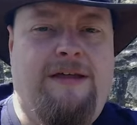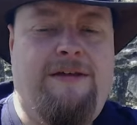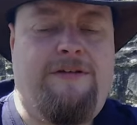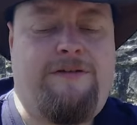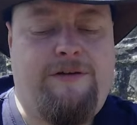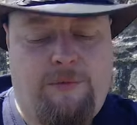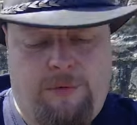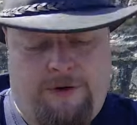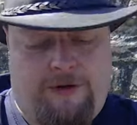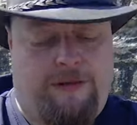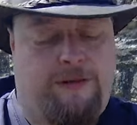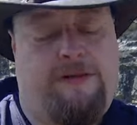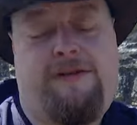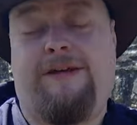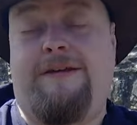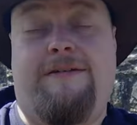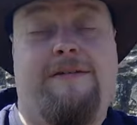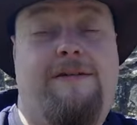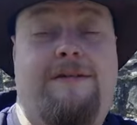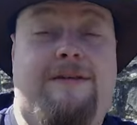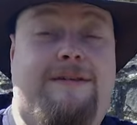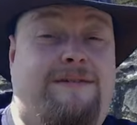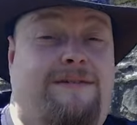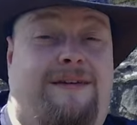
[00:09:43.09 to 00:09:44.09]
So one of the
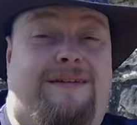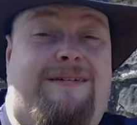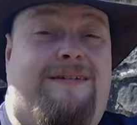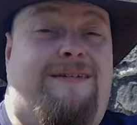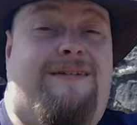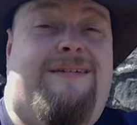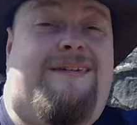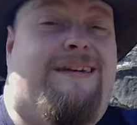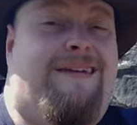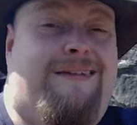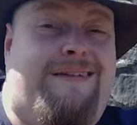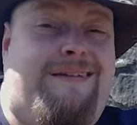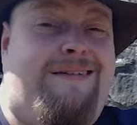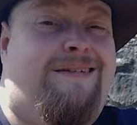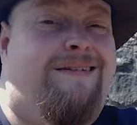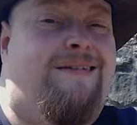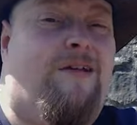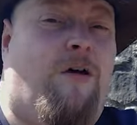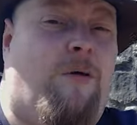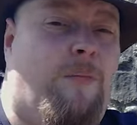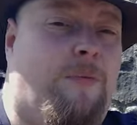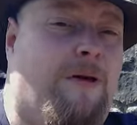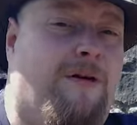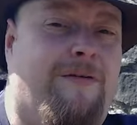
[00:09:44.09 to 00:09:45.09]
things that this does is going to
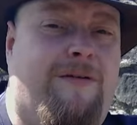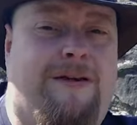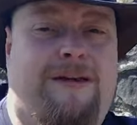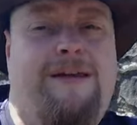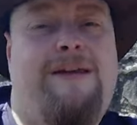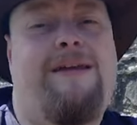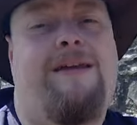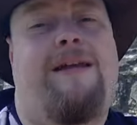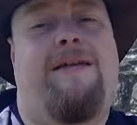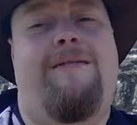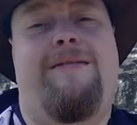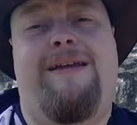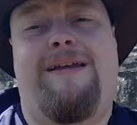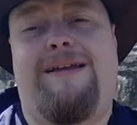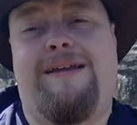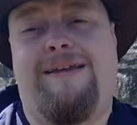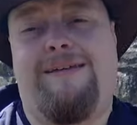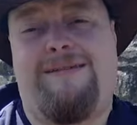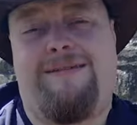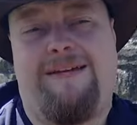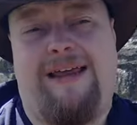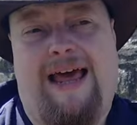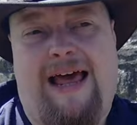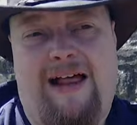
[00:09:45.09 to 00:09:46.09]
stop, or, you know, at
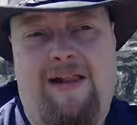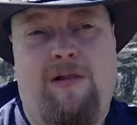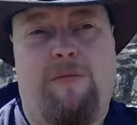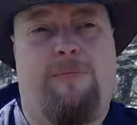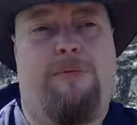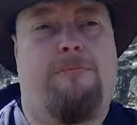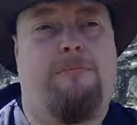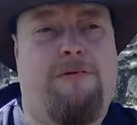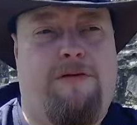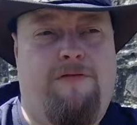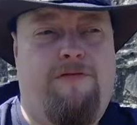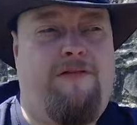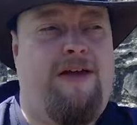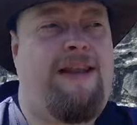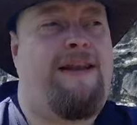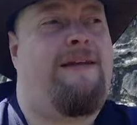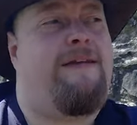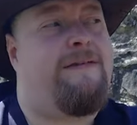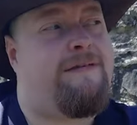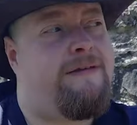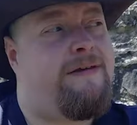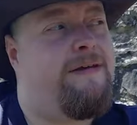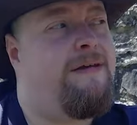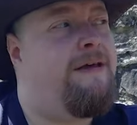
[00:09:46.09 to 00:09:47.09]
least help
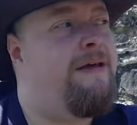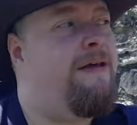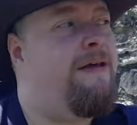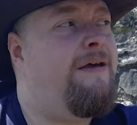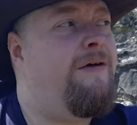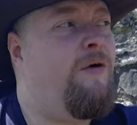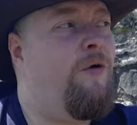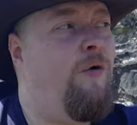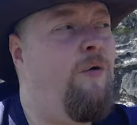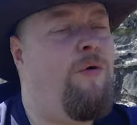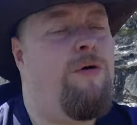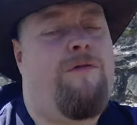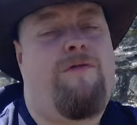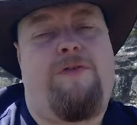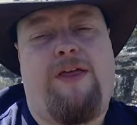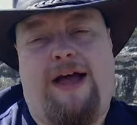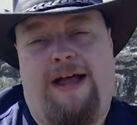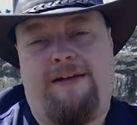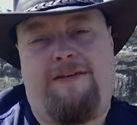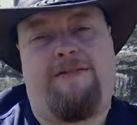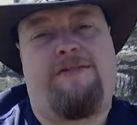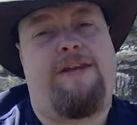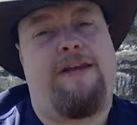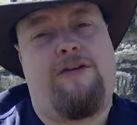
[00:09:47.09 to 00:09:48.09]
prevent all of
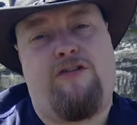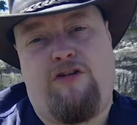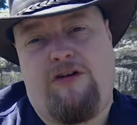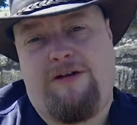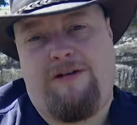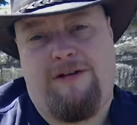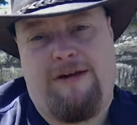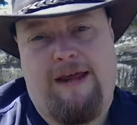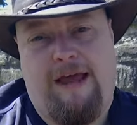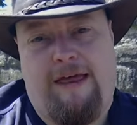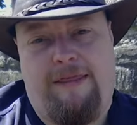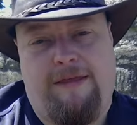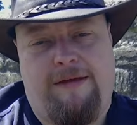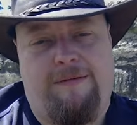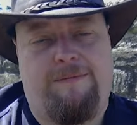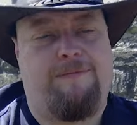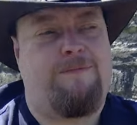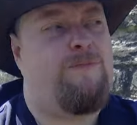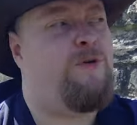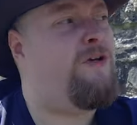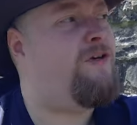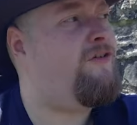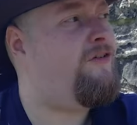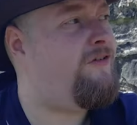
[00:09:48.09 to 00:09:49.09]
that stitching together,
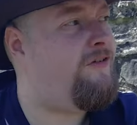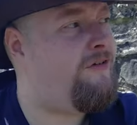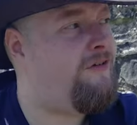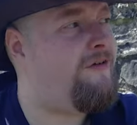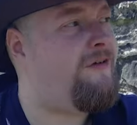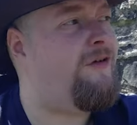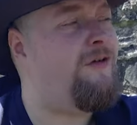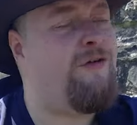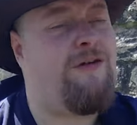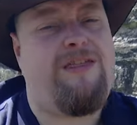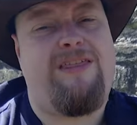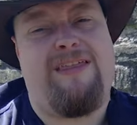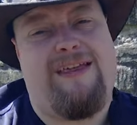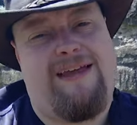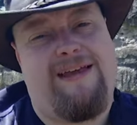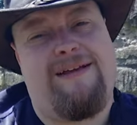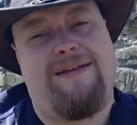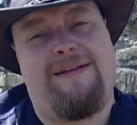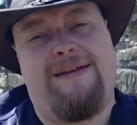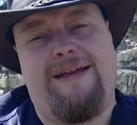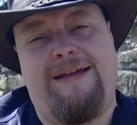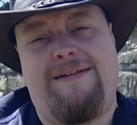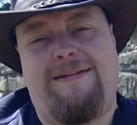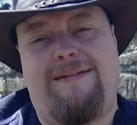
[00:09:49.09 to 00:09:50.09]
which is a good
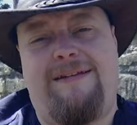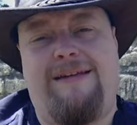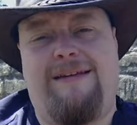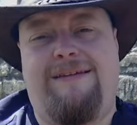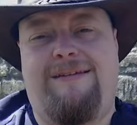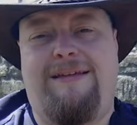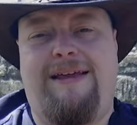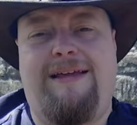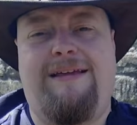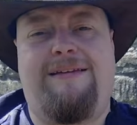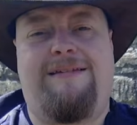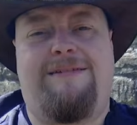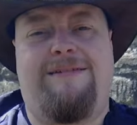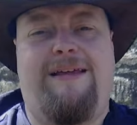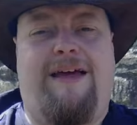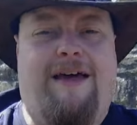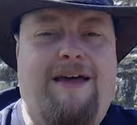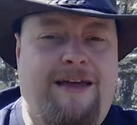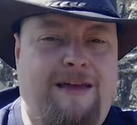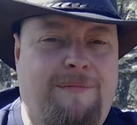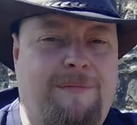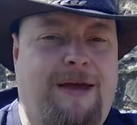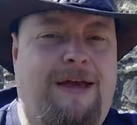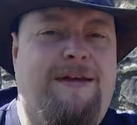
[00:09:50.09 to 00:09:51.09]
thing. It takes
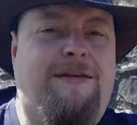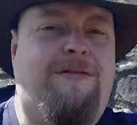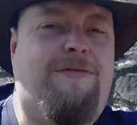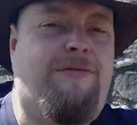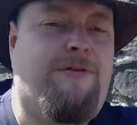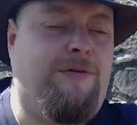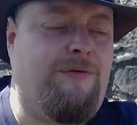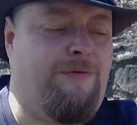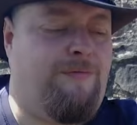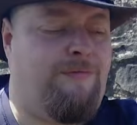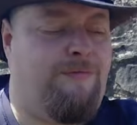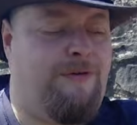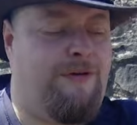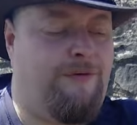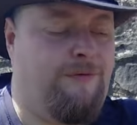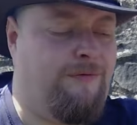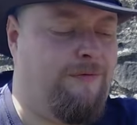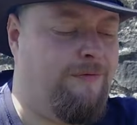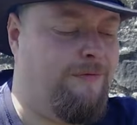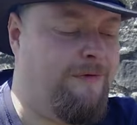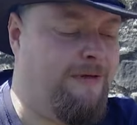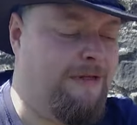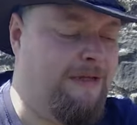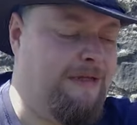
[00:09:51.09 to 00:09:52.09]
time out of
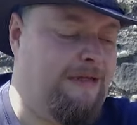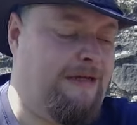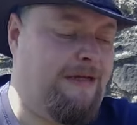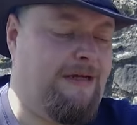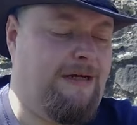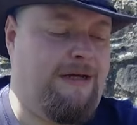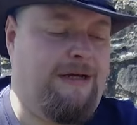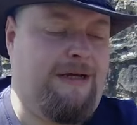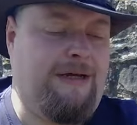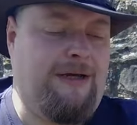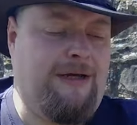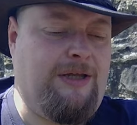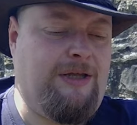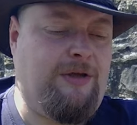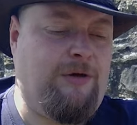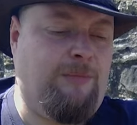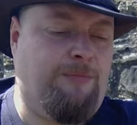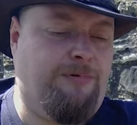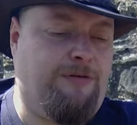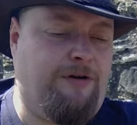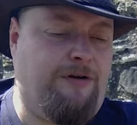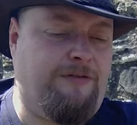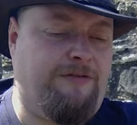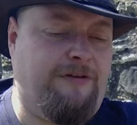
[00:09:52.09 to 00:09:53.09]
your
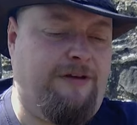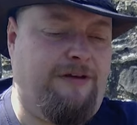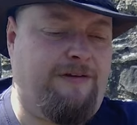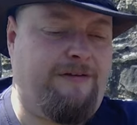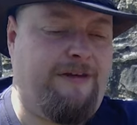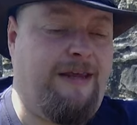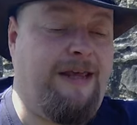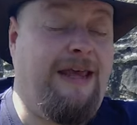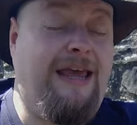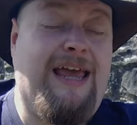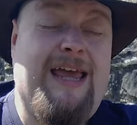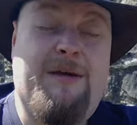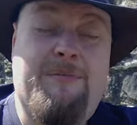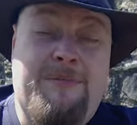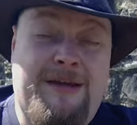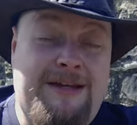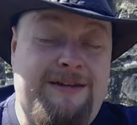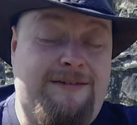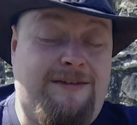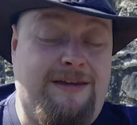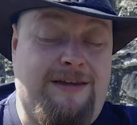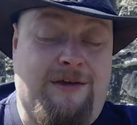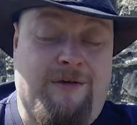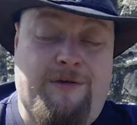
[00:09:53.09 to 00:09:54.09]
your process. It
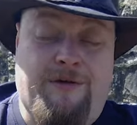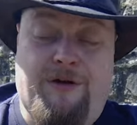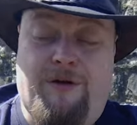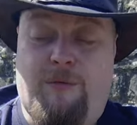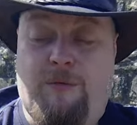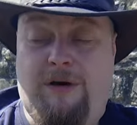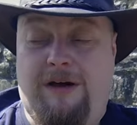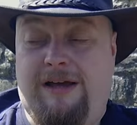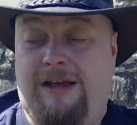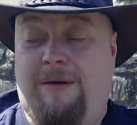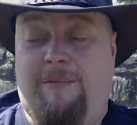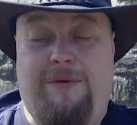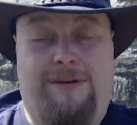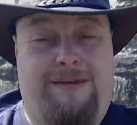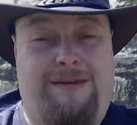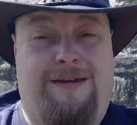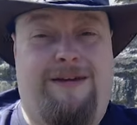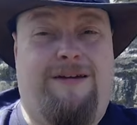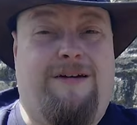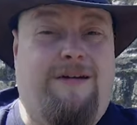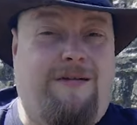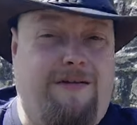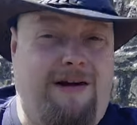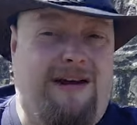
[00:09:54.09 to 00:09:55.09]
means that you're not working with
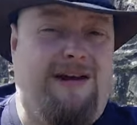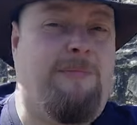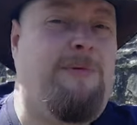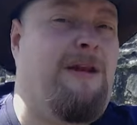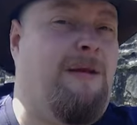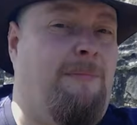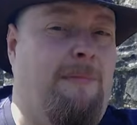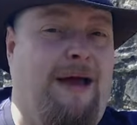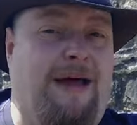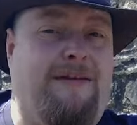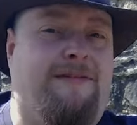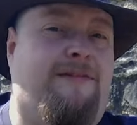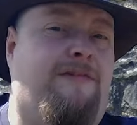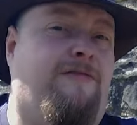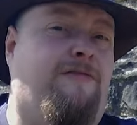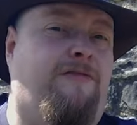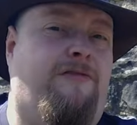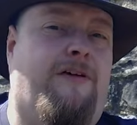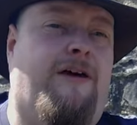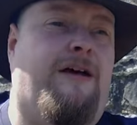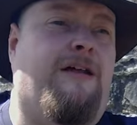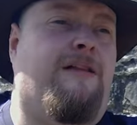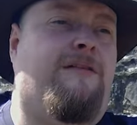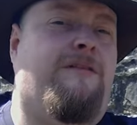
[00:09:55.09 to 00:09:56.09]
incredibly massive
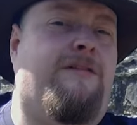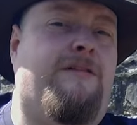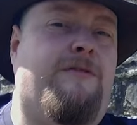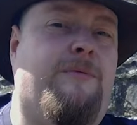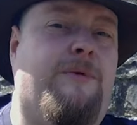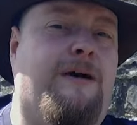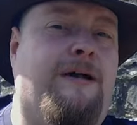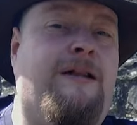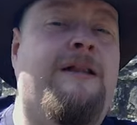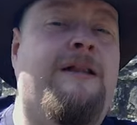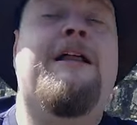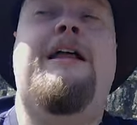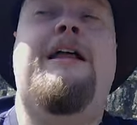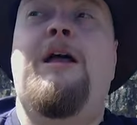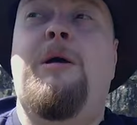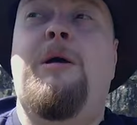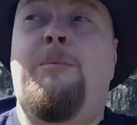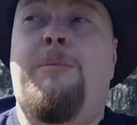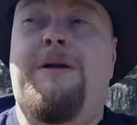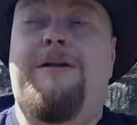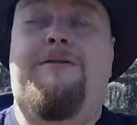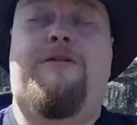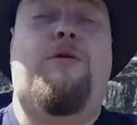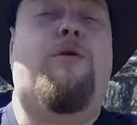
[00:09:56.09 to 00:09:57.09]
files as well.
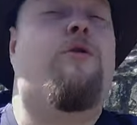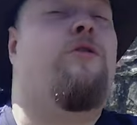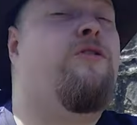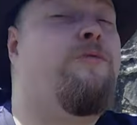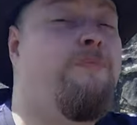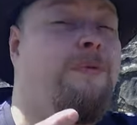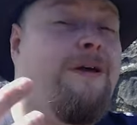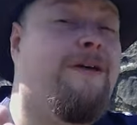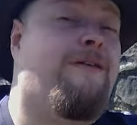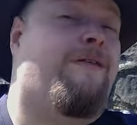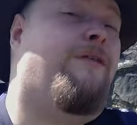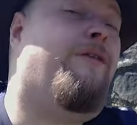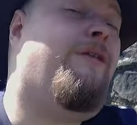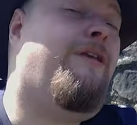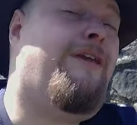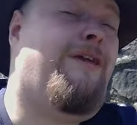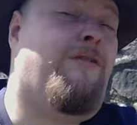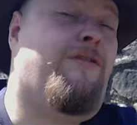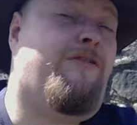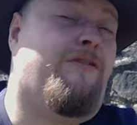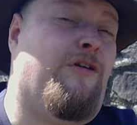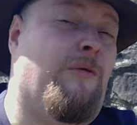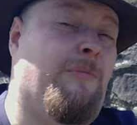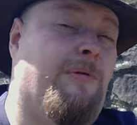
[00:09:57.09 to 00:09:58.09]
But of course, because of the
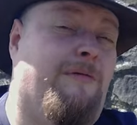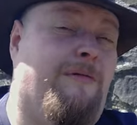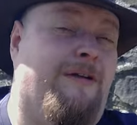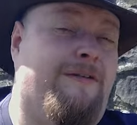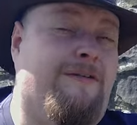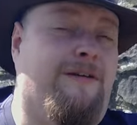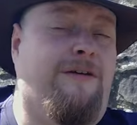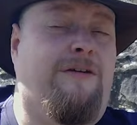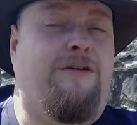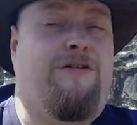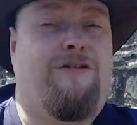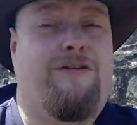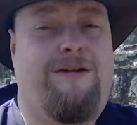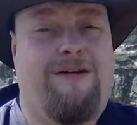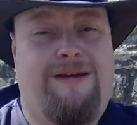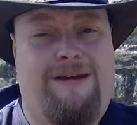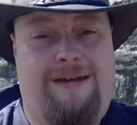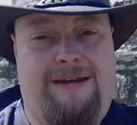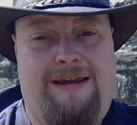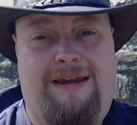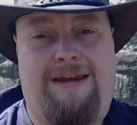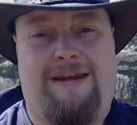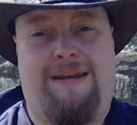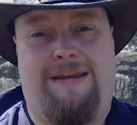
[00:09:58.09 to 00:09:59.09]
new super resolution
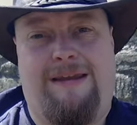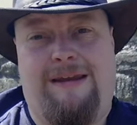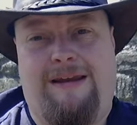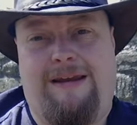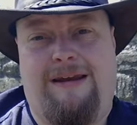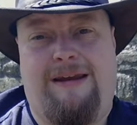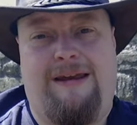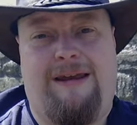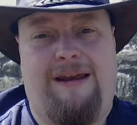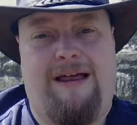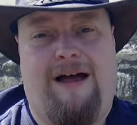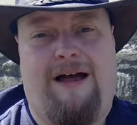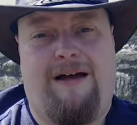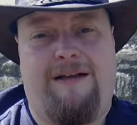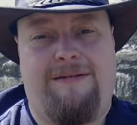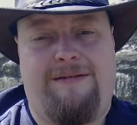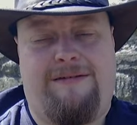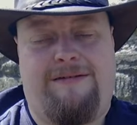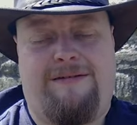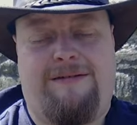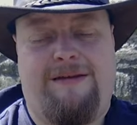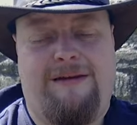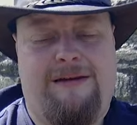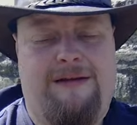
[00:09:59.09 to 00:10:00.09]
in the
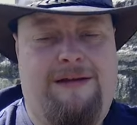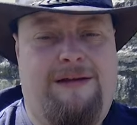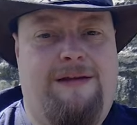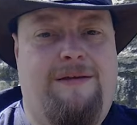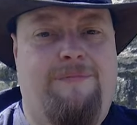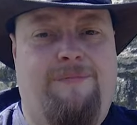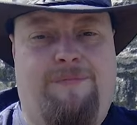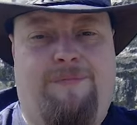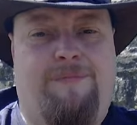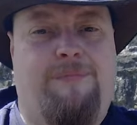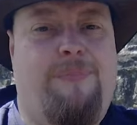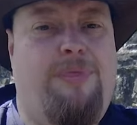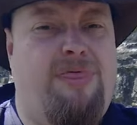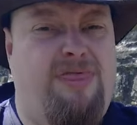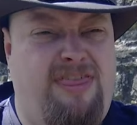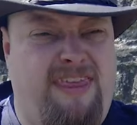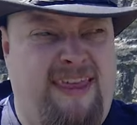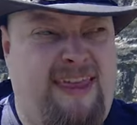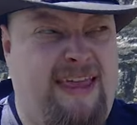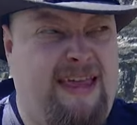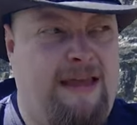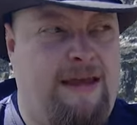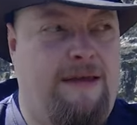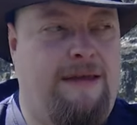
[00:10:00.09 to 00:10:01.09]
enhanced
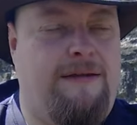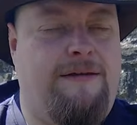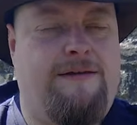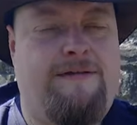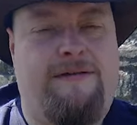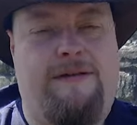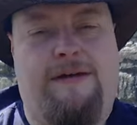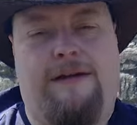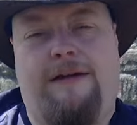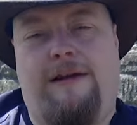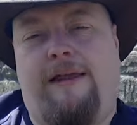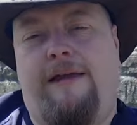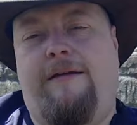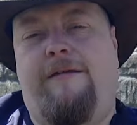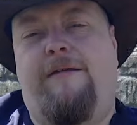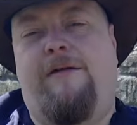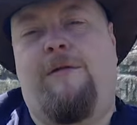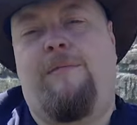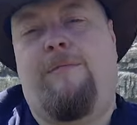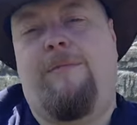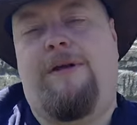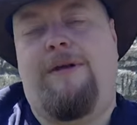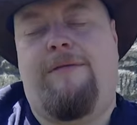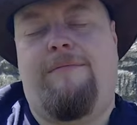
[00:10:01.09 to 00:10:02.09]
thing inside
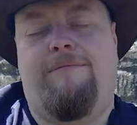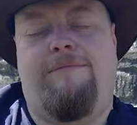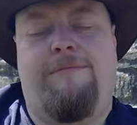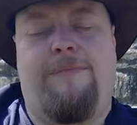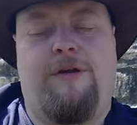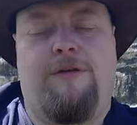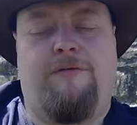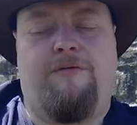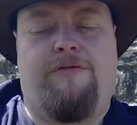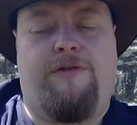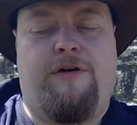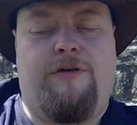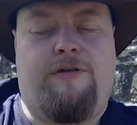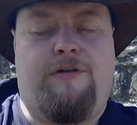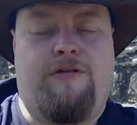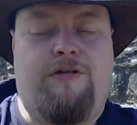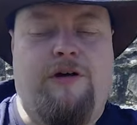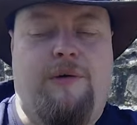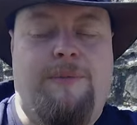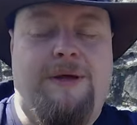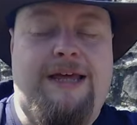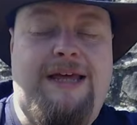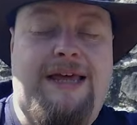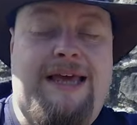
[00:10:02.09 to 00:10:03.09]
Lightroom and
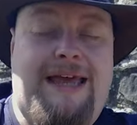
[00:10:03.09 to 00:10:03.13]
Photoshop,